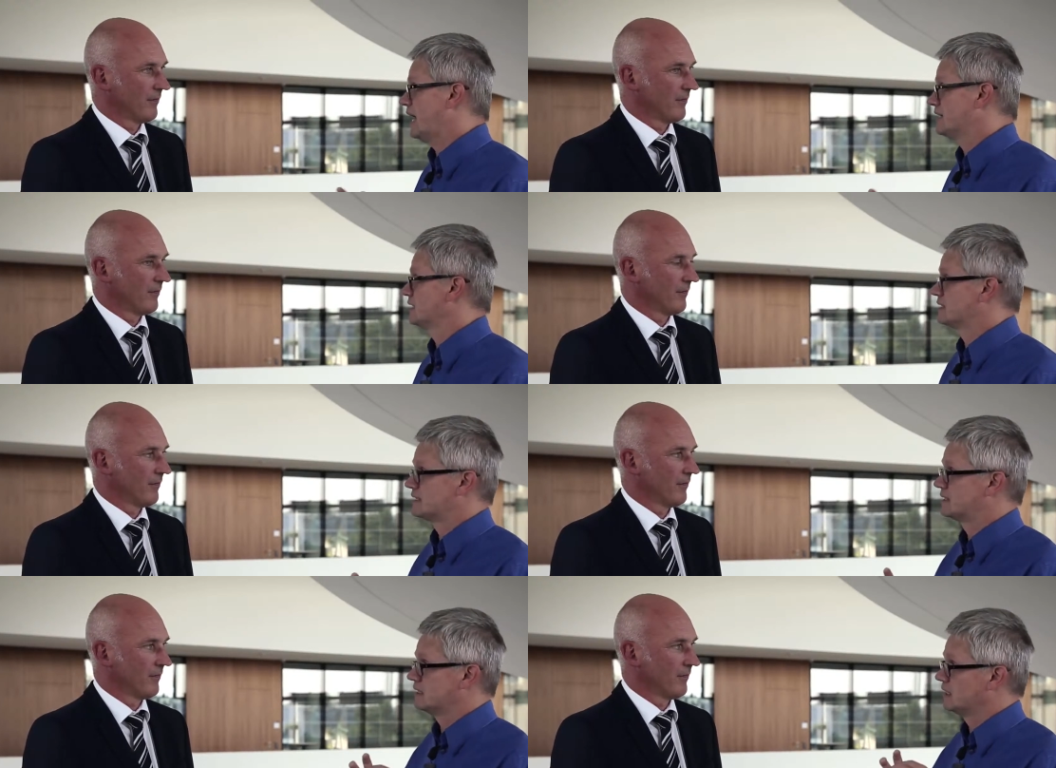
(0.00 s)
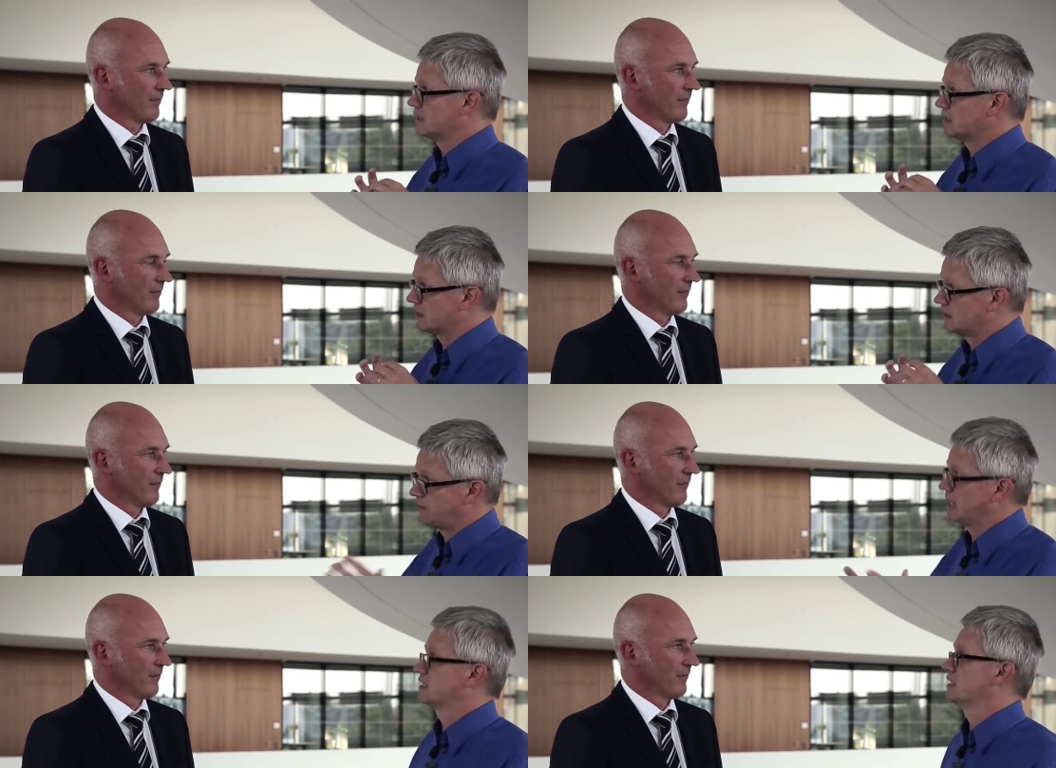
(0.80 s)
Speaker 1: as it's uh,
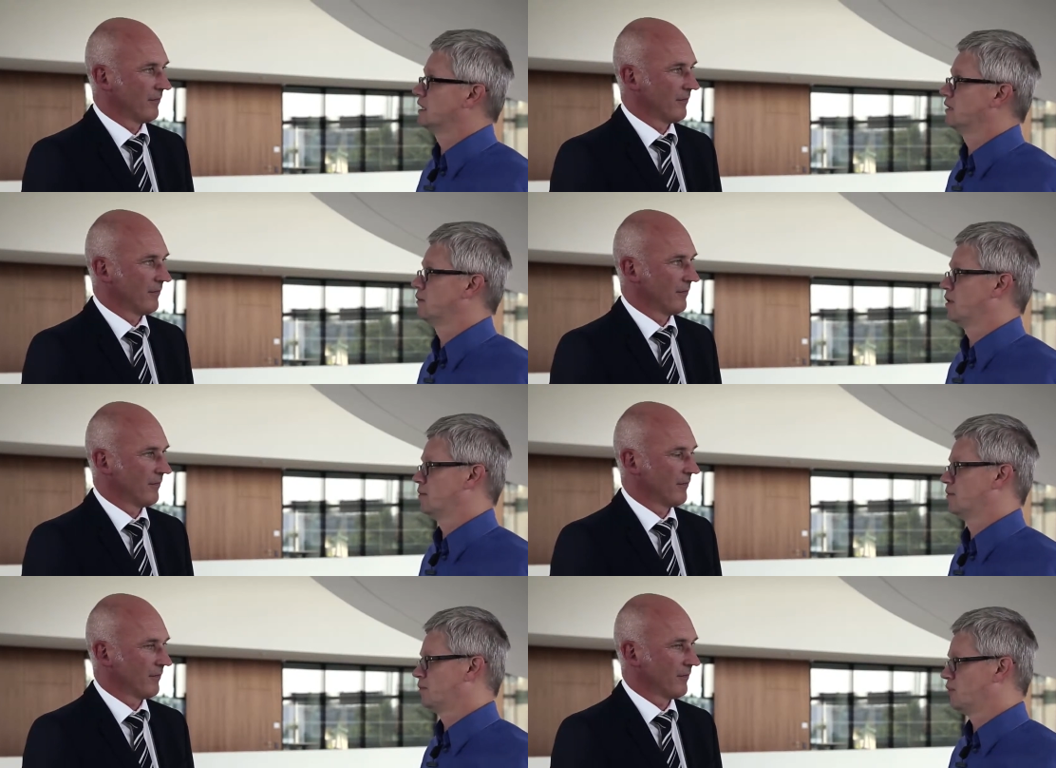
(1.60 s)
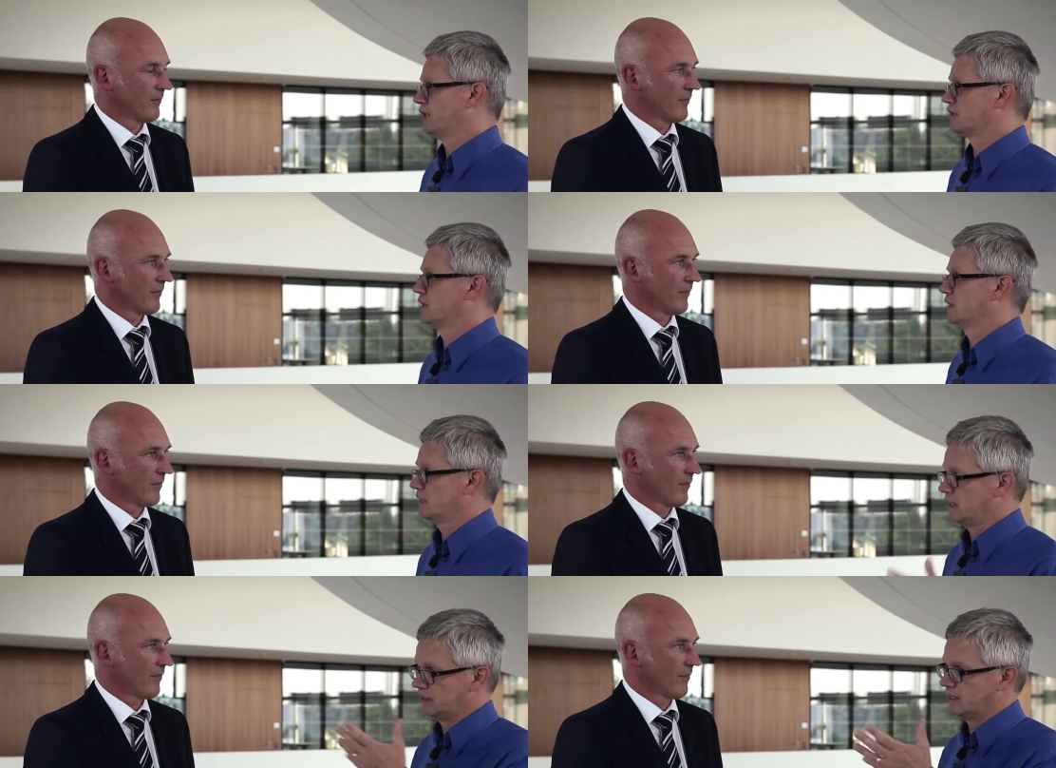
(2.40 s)
depicted in a,
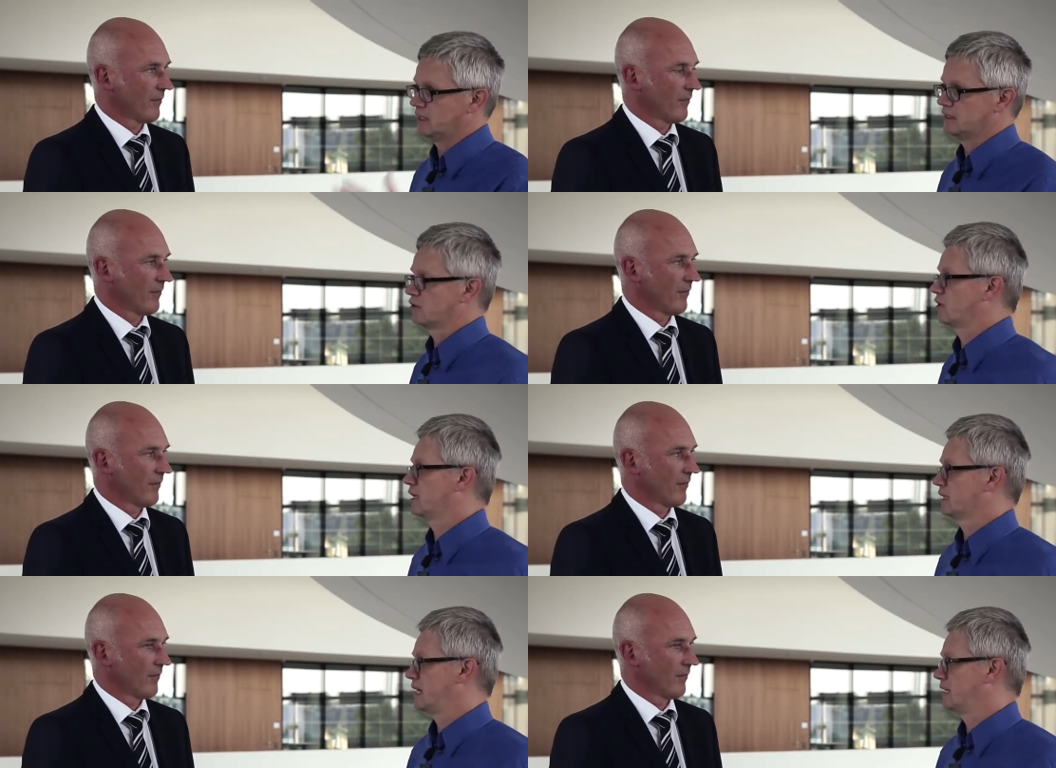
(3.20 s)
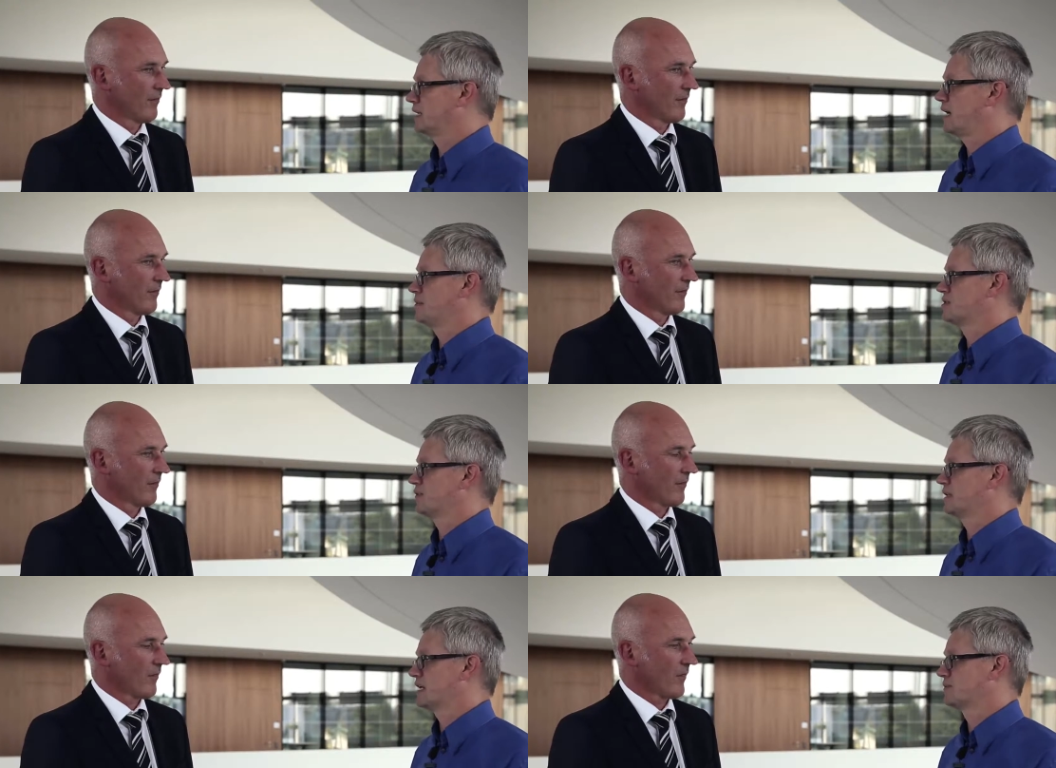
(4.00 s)
in, in a organic
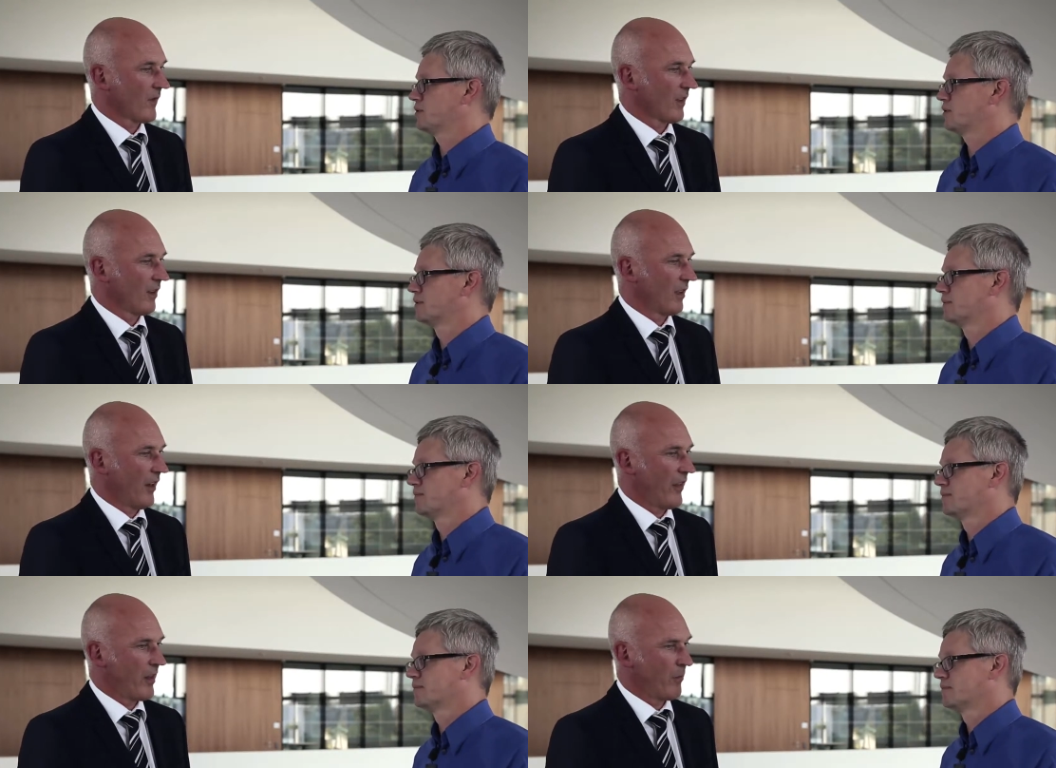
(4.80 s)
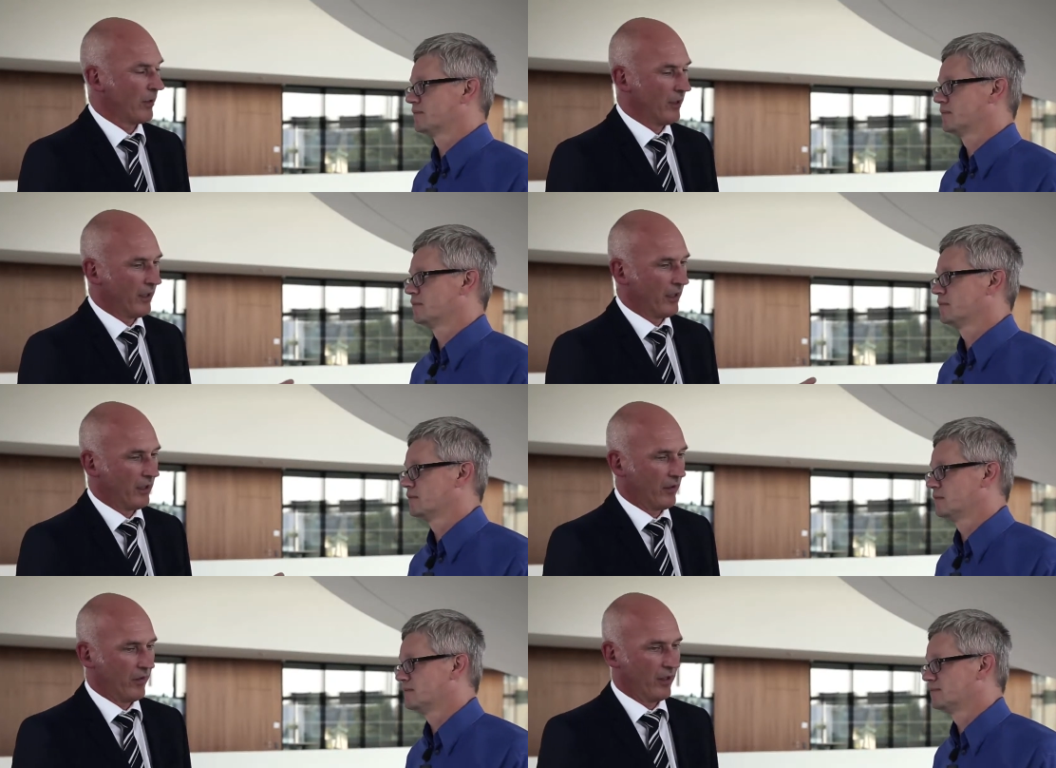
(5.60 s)
chemistry textbook.
Speaker 2: And the,
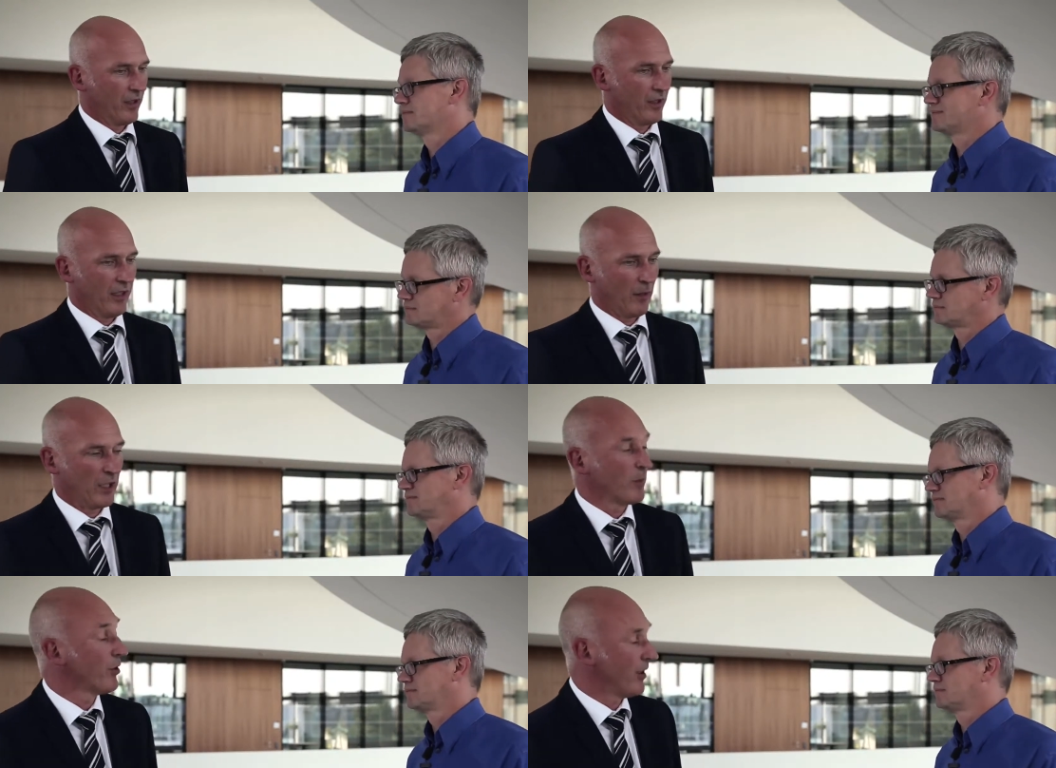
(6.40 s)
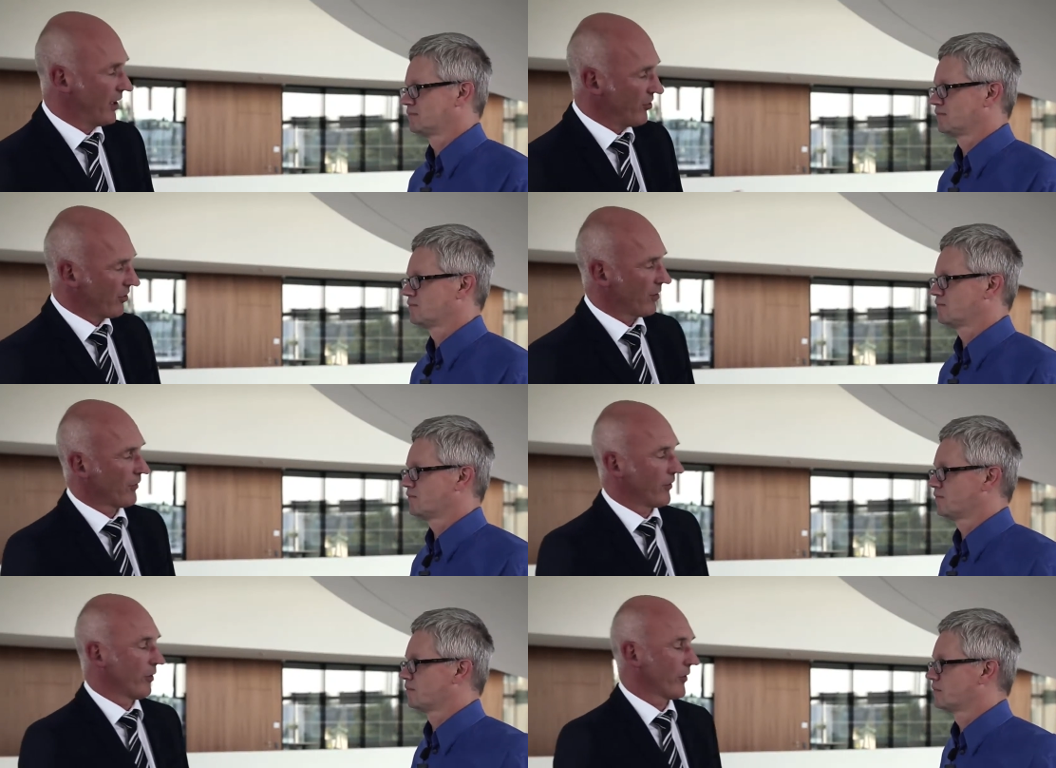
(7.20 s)
uh, the like manipulation
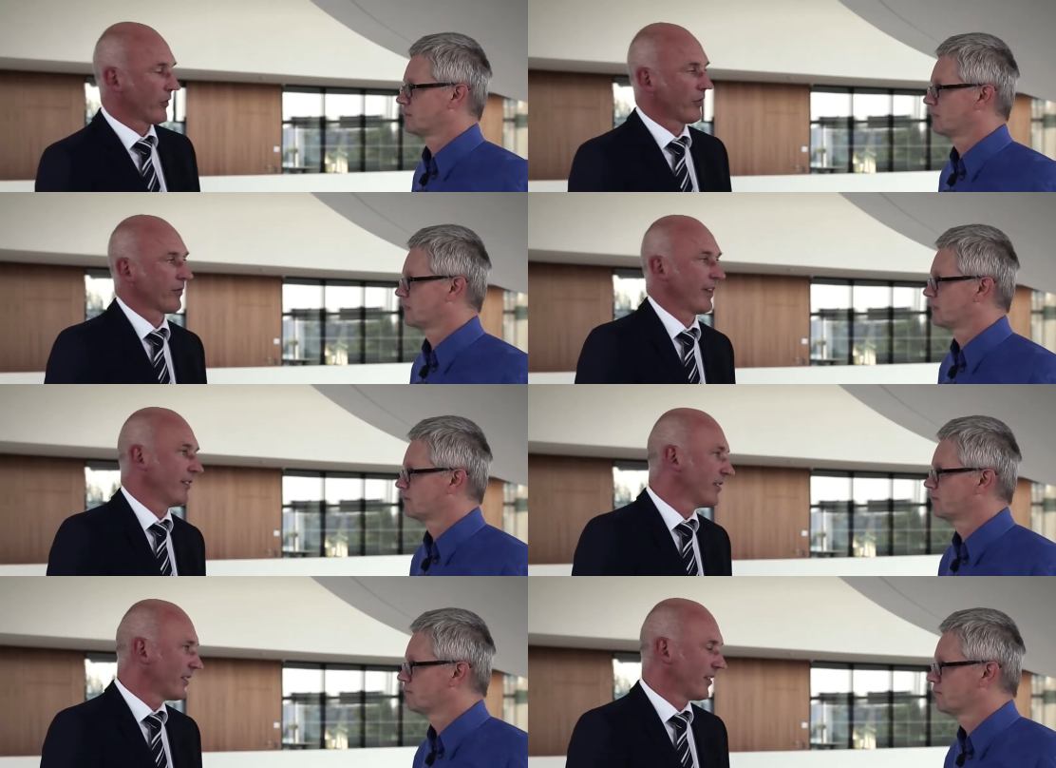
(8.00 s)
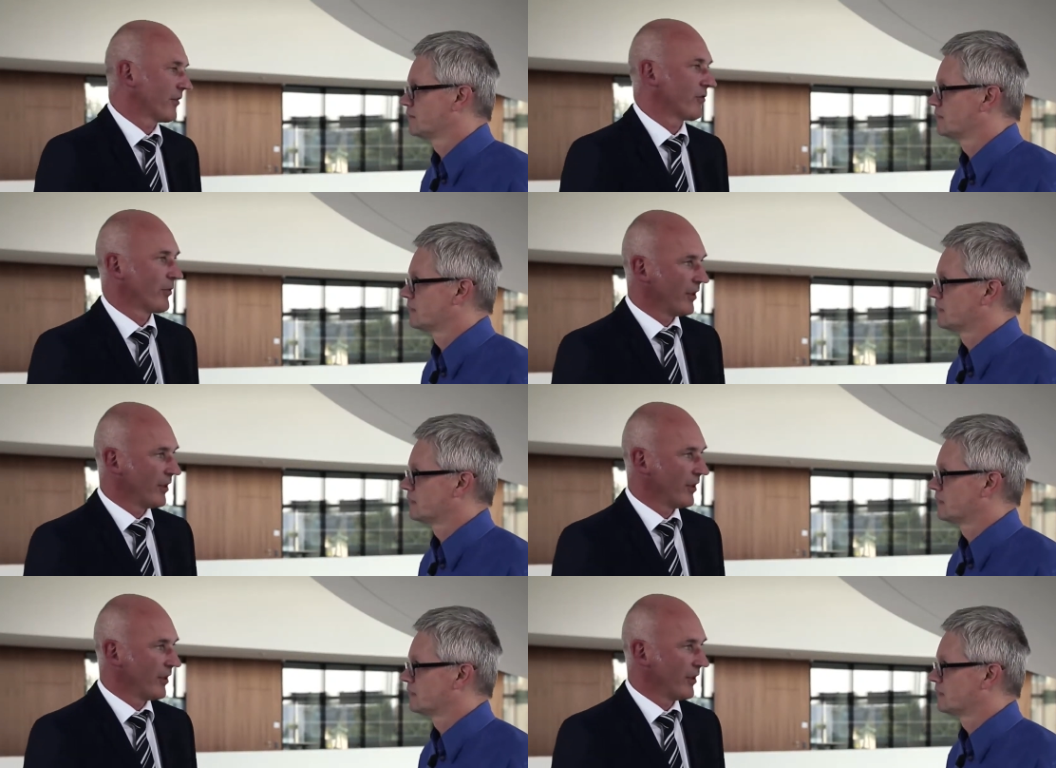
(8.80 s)
of those entities is